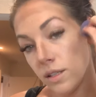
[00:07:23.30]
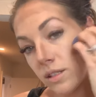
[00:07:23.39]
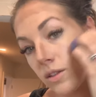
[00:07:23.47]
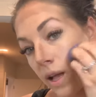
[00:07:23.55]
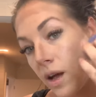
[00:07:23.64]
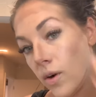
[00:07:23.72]

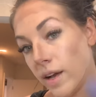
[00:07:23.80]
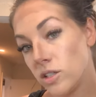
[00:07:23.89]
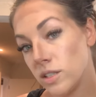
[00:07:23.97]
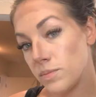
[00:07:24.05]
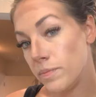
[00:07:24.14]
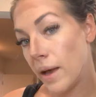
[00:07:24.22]
So now I
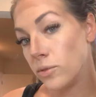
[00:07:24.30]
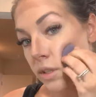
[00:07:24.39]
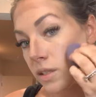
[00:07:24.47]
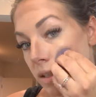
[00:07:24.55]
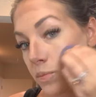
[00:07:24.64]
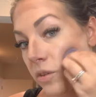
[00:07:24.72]
just bounce
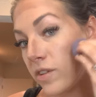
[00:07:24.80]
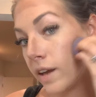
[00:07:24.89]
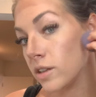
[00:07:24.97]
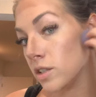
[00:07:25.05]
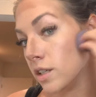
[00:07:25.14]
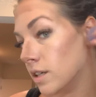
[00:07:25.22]
this
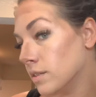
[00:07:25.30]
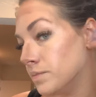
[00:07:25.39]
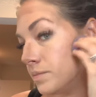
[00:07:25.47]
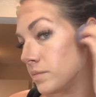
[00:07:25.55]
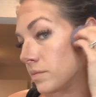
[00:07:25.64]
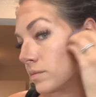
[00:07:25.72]
perfector
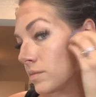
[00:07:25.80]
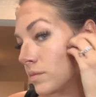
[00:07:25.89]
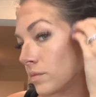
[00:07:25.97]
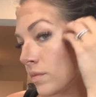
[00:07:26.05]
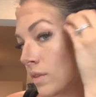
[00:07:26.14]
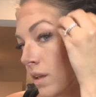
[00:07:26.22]

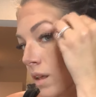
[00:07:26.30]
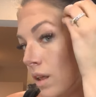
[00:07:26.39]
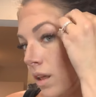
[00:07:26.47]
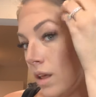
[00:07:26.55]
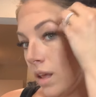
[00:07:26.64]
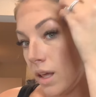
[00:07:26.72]

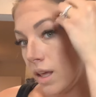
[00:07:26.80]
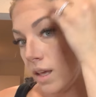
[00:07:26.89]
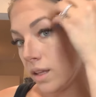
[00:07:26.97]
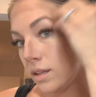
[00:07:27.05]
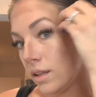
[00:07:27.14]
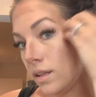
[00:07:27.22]

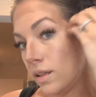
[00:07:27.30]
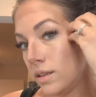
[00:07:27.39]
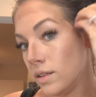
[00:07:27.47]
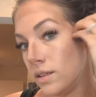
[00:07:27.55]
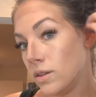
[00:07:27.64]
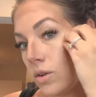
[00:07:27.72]
in
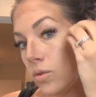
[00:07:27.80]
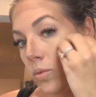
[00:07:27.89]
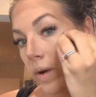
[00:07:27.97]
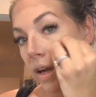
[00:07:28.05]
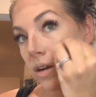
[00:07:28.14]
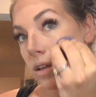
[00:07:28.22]

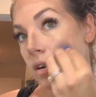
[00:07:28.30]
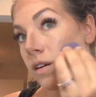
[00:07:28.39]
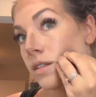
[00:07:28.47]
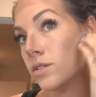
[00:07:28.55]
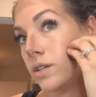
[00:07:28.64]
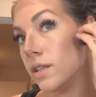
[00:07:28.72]
where the
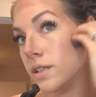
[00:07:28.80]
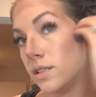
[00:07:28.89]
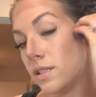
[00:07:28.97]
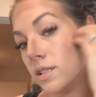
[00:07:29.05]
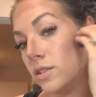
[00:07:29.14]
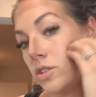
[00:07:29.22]
contour
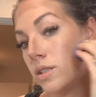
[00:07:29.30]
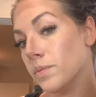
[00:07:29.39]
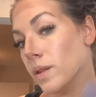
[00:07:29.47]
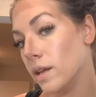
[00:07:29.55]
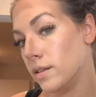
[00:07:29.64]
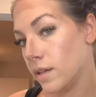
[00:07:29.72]
is to just
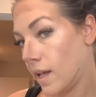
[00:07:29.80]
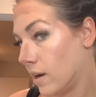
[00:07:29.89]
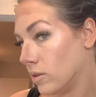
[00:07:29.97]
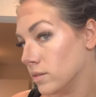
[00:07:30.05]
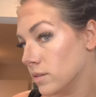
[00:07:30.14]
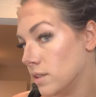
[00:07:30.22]
blend it
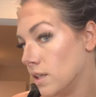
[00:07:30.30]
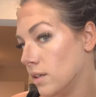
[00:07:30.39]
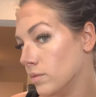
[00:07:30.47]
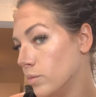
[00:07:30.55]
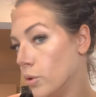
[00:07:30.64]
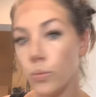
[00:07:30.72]
out.
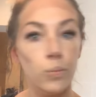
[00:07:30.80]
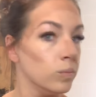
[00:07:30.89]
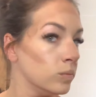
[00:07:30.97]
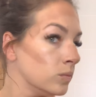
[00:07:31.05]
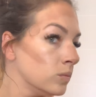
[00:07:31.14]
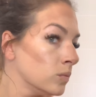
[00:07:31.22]
See, boom,
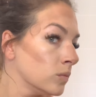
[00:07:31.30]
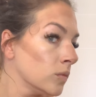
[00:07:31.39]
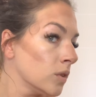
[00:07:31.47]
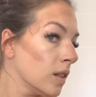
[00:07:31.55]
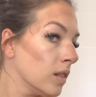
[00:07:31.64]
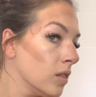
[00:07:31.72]

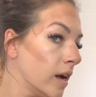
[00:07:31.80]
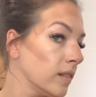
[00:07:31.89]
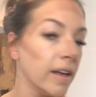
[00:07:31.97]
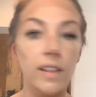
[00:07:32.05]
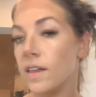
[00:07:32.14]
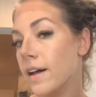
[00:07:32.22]
line
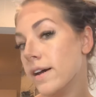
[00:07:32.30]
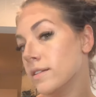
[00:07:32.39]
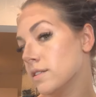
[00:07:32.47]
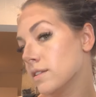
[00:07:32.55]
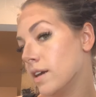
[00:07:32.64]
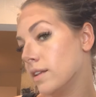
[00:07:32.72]
like
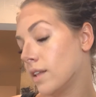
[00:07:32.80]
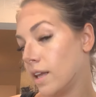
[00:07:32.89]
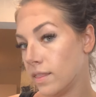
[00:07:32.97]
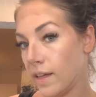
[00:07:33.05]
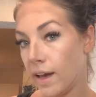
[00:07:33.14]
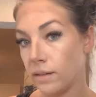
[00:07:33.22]
that to line
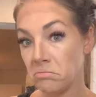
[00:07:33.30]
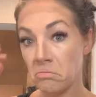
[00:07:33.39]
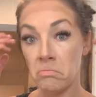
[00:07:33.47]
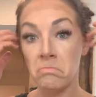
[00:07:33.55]
like that.